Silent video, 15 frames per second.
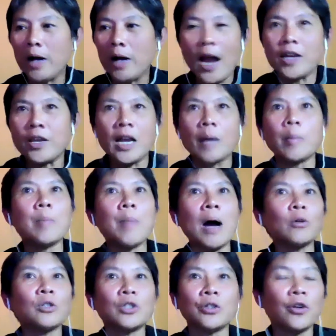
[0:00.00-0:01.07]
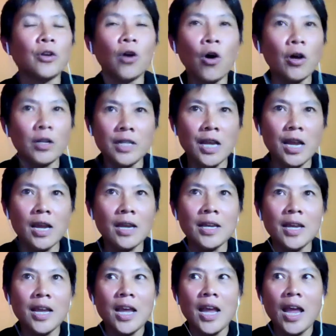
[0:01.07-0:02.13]
hiking up a mountain on a hot day
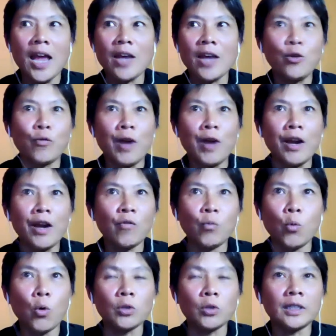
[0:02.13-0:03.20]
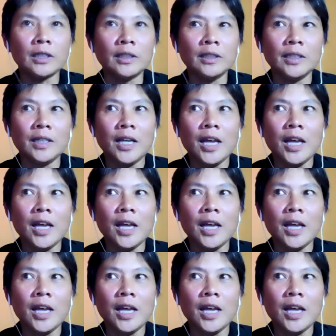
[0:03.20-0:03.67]
and you've run out of water,